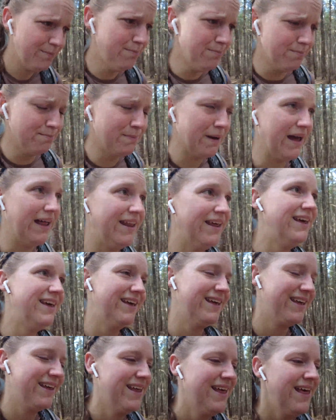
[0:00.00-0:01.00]
But
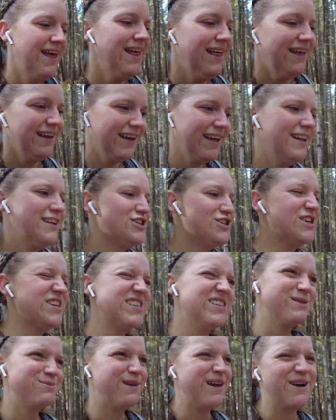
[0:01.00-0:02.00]
kind of
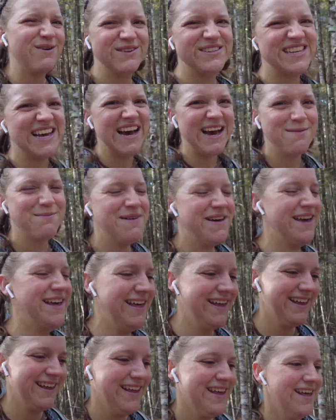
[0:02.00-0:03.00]
stresses me out with time.
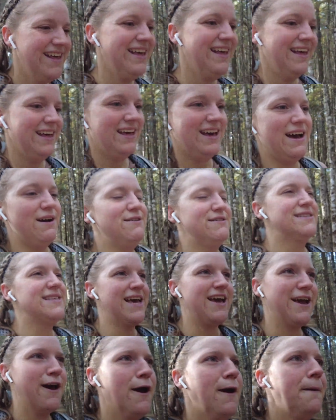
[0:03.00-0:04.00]
I was
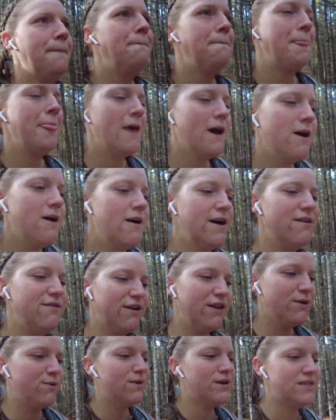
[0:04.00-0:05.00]
like, oh, I
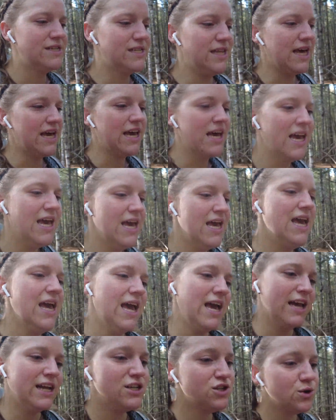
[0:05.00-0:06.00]
really wanted to like
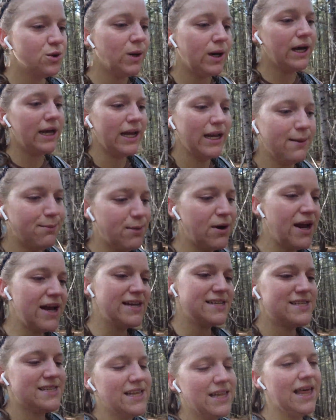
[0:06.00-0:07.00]
enjoy and
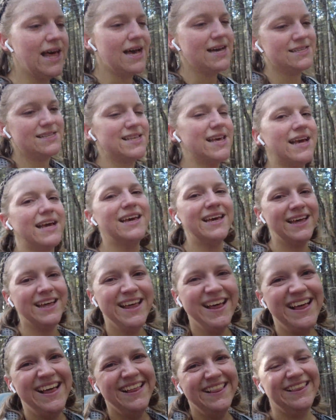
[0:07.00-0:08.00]
embrace the last like
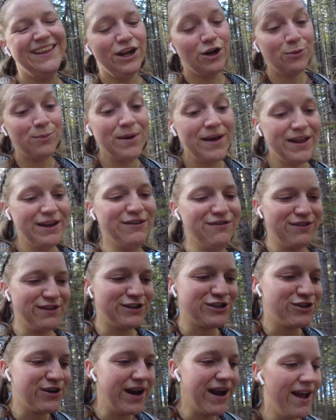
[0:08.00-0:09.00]
little bit of the
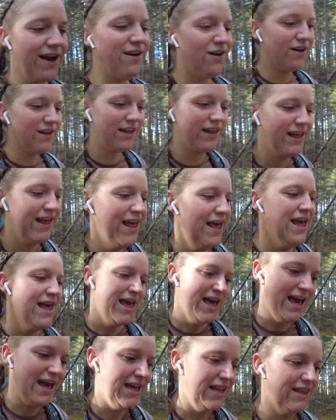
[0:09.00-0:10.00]
trail.
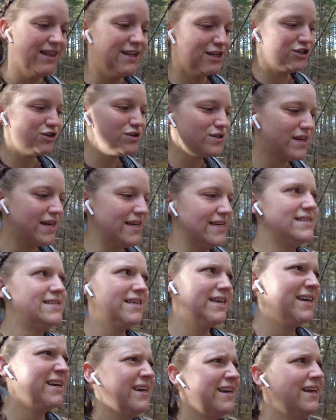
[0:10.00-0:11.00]
And the truth is,
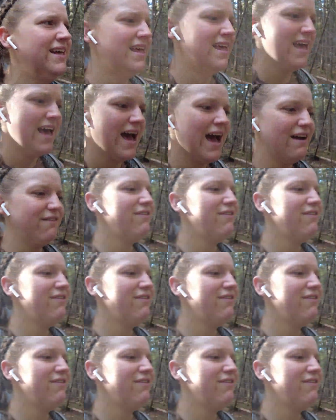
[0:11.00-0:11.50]
I've